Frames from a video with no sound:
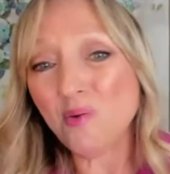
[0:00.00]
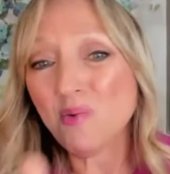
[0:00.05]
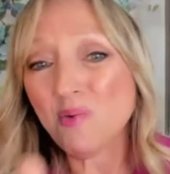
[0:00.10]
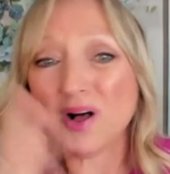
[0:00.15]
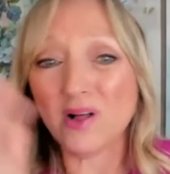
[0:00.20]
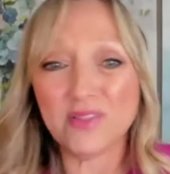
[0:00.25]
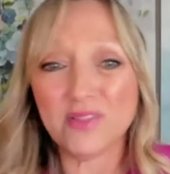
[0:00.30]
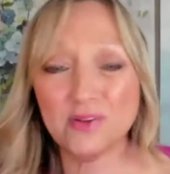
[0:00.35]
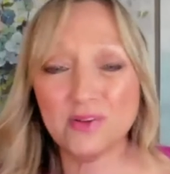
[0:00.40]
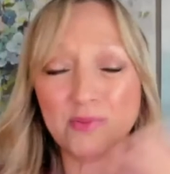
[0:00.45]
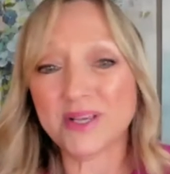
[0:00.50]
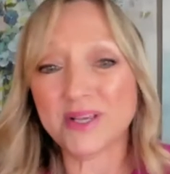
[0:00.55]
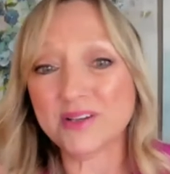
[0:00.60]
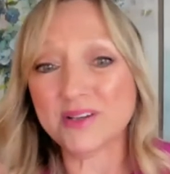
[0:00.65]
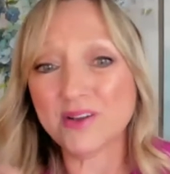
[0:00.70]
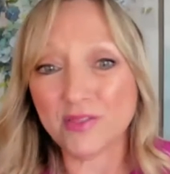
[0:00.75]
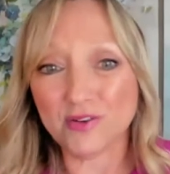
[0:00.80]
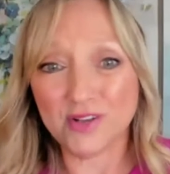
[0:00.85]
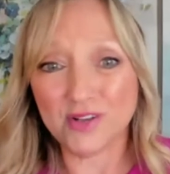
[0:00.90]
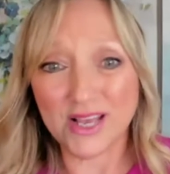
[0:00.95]
there'll be another
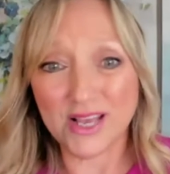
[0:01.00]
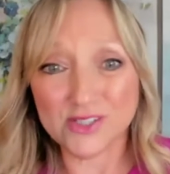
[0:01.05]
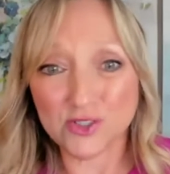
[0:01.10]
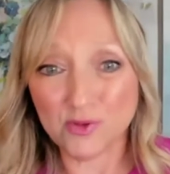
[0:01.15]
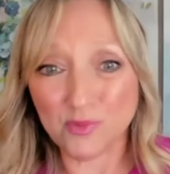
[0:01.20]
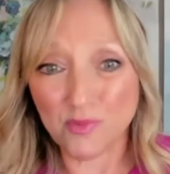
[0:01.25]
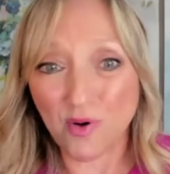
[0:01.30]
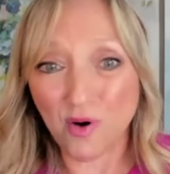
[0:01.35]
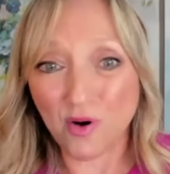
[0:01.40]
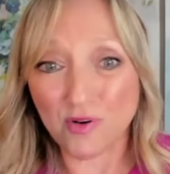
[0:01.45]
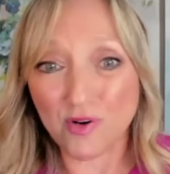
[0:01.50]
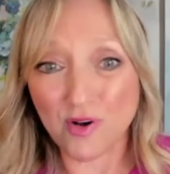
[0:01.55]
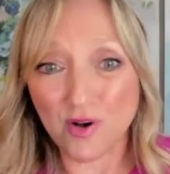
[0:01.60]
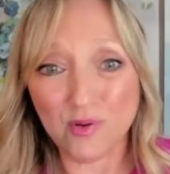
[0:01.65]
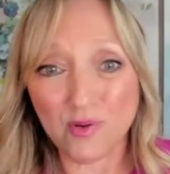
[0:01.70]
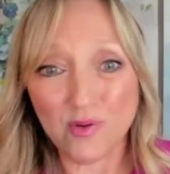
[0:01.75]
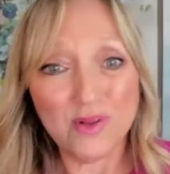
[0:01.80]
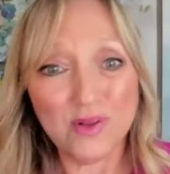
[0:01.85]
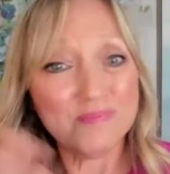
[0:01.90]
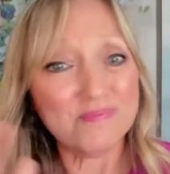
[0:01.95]
guest tomorrow.
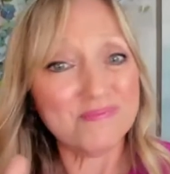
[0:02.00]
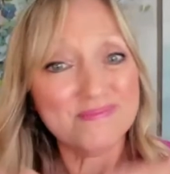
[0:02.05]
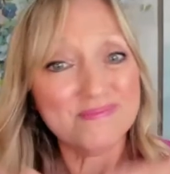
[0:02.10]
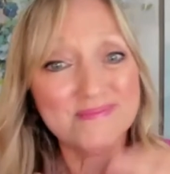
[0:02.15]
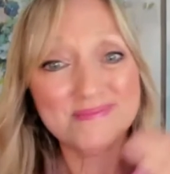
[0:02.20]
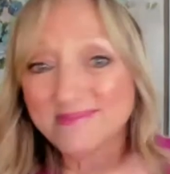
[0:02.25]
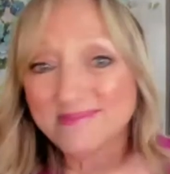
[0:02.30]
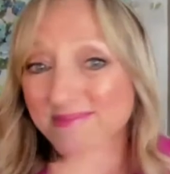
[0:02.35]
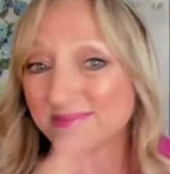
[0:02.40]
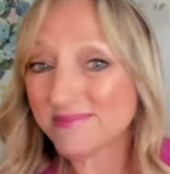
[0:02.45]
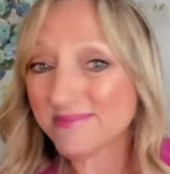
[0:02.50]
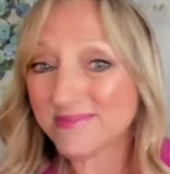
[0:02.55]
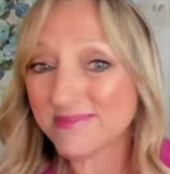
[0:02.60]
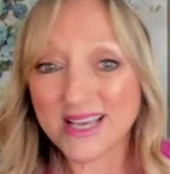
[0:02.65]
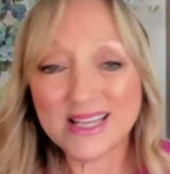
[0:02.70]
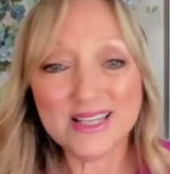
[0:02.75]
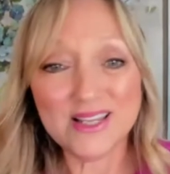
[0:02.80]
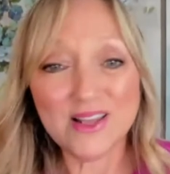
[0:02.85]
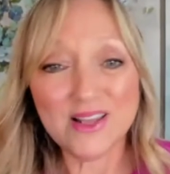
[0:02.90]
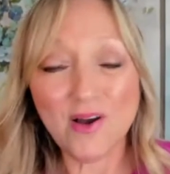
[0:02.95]

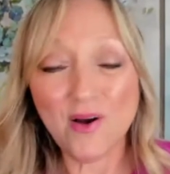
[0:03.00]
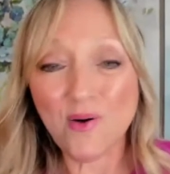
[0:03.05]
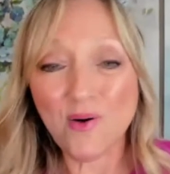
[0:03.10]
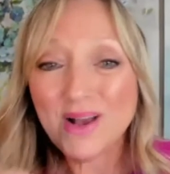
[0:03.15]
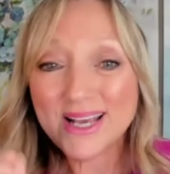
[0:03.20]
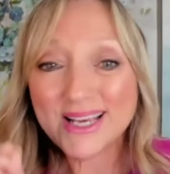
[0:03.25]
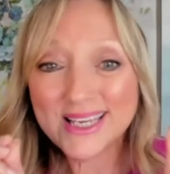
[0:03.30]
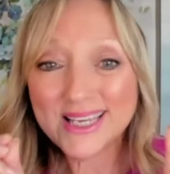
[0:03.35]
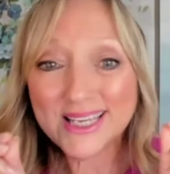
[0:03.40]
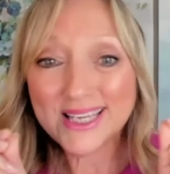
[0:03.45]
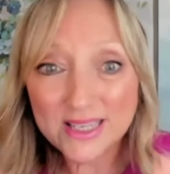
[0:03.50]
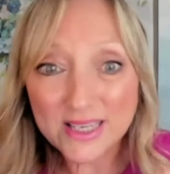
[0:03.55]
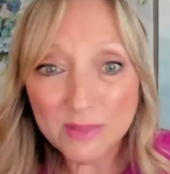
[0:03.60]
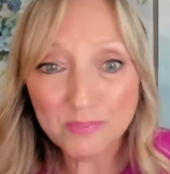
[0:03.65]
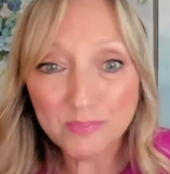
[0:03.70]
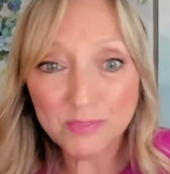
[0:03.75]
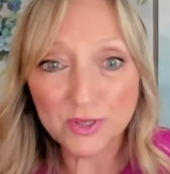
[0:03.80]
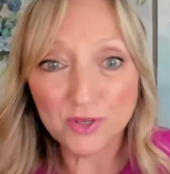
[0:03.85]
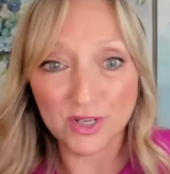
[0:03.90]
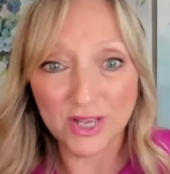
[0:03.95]
No, keep
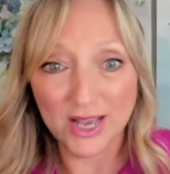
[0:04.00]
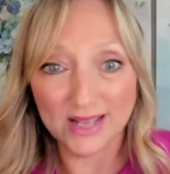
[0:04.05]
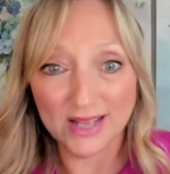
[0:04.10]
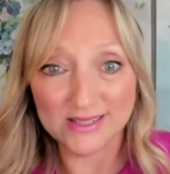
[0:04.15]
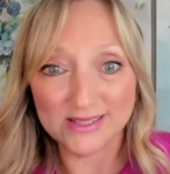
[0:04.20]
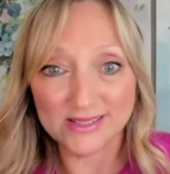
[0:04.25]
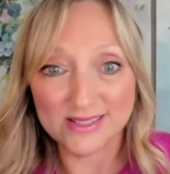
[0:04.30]
your guests,